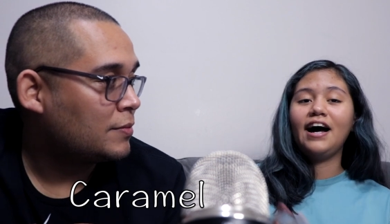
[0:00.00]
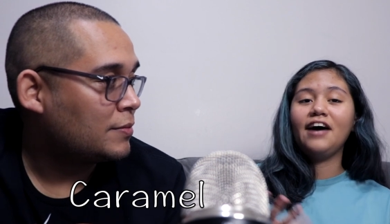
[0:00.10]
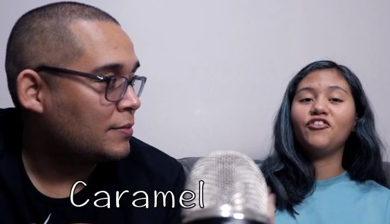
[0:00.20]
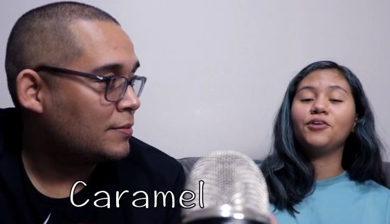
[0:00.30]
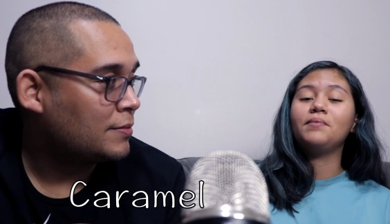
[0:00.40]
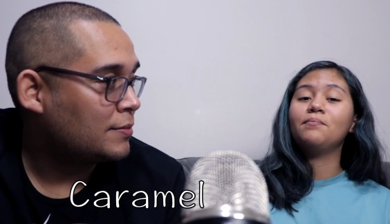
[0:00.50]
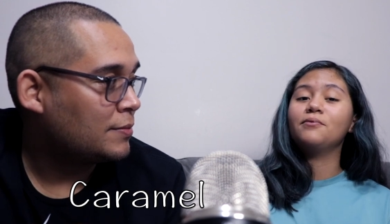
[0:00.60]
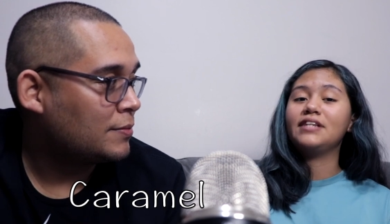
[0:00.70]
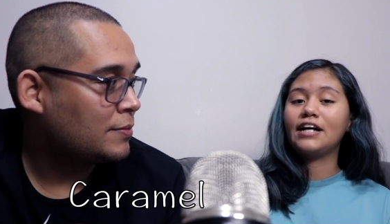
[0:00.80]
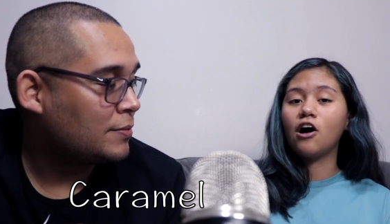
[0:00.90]
Speaker 1: I've heard people
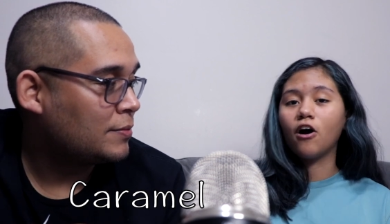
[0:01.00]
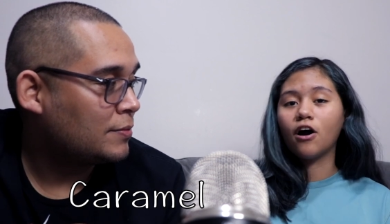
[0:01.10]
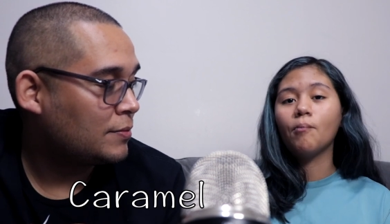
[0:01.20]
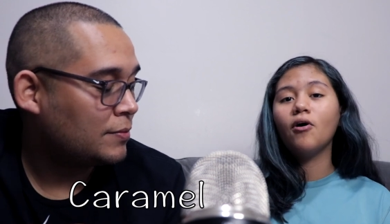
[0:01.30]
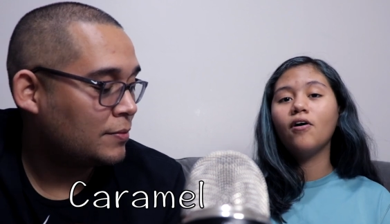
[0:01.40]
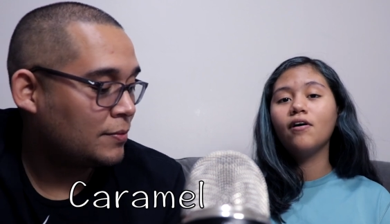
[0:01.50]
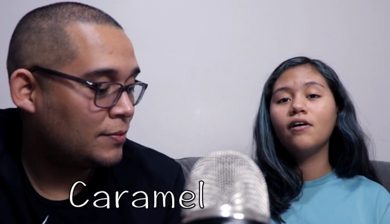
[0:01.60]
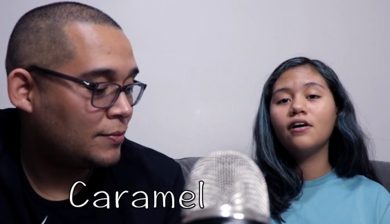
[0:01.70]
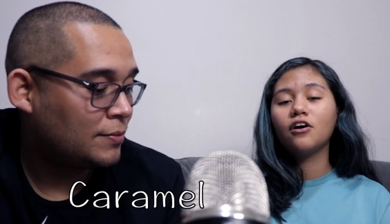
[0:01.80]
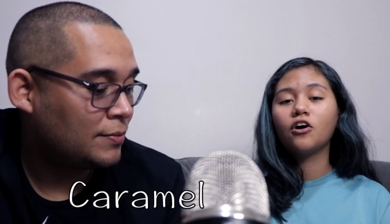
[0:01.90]
say caramel.
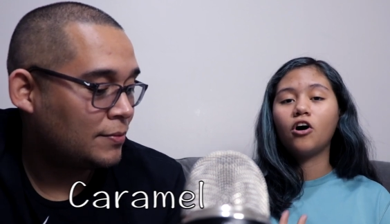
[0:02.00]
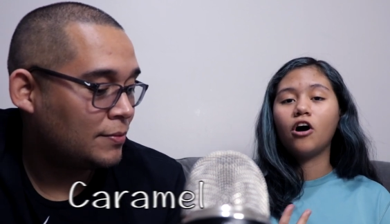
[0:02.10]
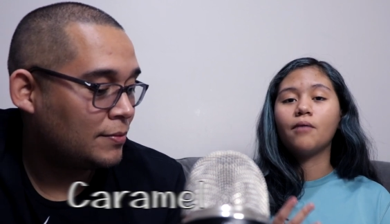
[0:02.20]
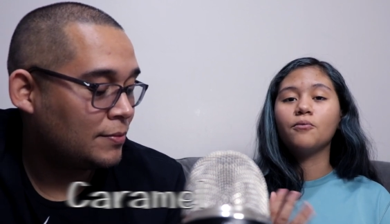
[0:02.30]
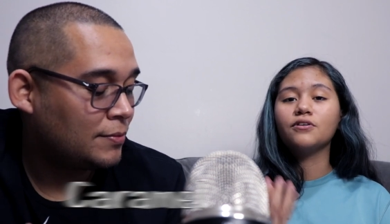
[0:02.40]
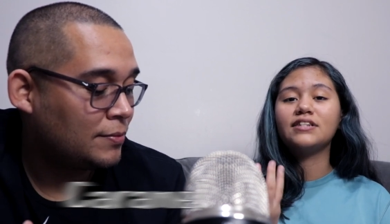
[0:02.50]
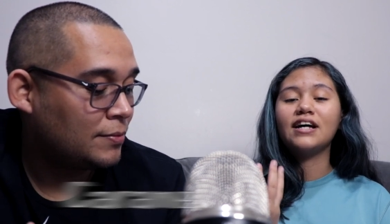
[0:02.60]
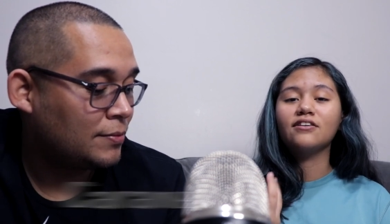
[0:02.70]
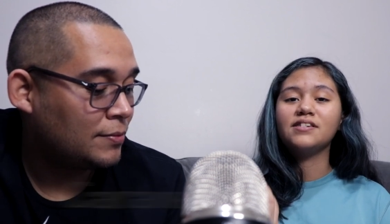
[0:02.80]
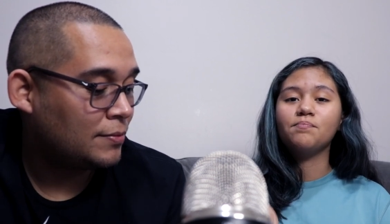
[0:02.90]
Caramel
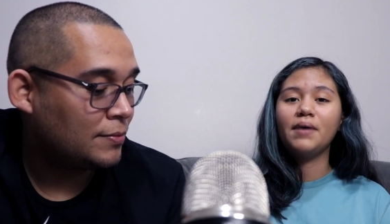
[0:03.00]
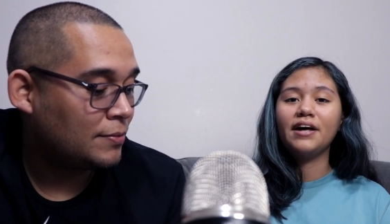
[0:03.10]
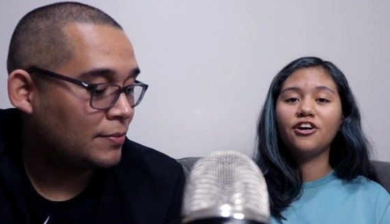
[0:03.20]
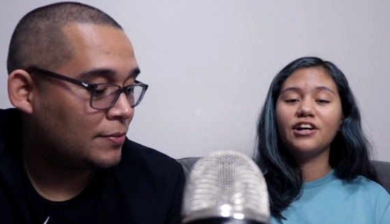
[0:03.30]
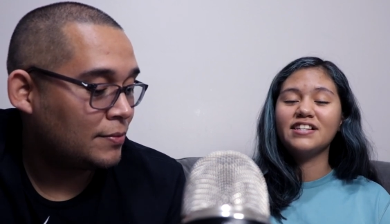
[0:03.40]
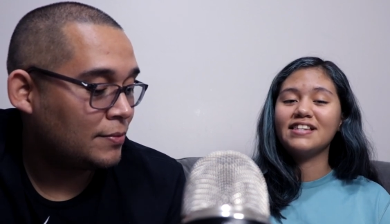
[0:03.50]
sounds better. It